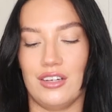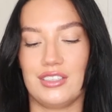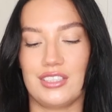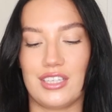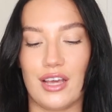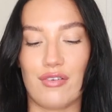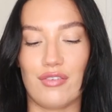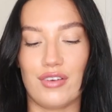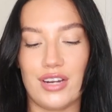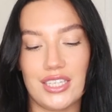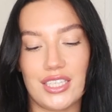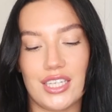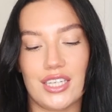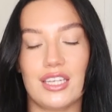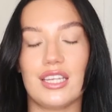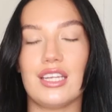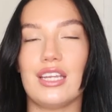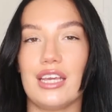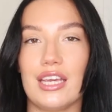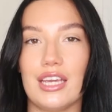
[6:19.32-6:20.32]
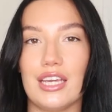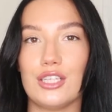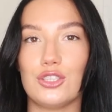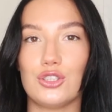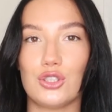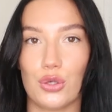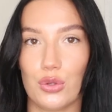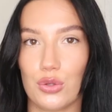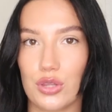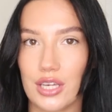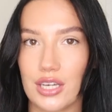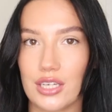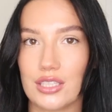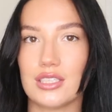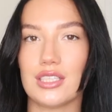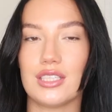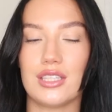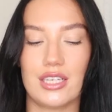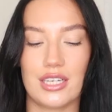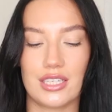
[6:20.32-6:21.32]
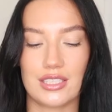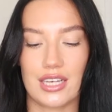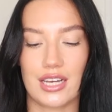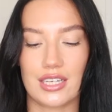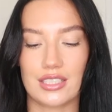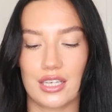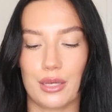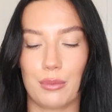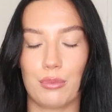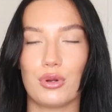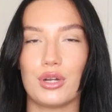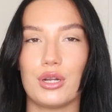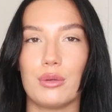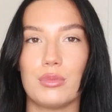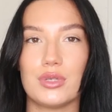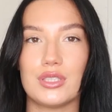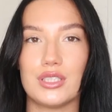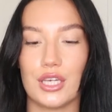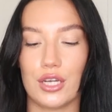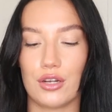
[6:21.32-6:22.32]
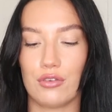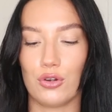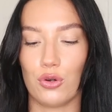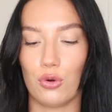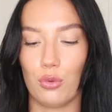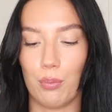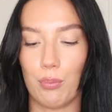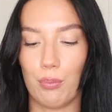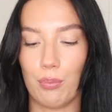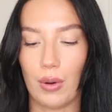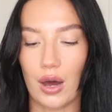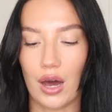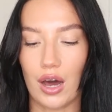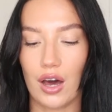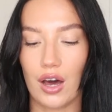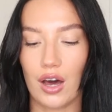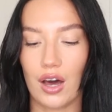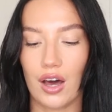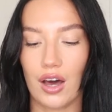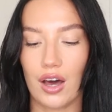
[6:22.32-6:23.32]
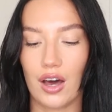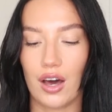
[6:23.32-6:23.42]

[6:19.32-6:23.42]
definitely didn't need two things in the exact same printed material but